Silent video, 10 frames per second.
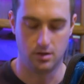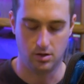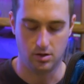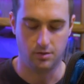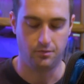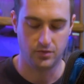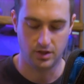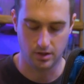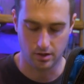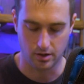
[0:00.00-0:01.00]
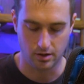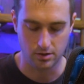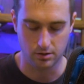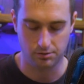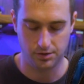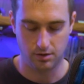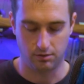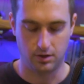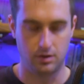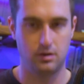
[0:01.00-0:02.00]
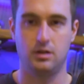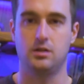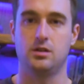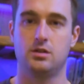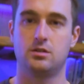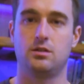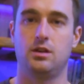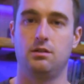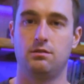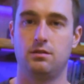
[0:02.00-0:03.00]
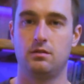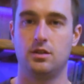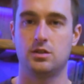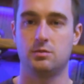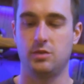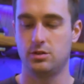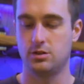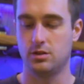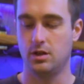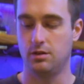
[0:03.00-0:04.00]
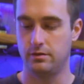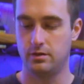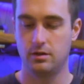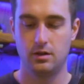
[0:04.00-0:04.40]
I think I got 100 feet of it, and I still have this much left.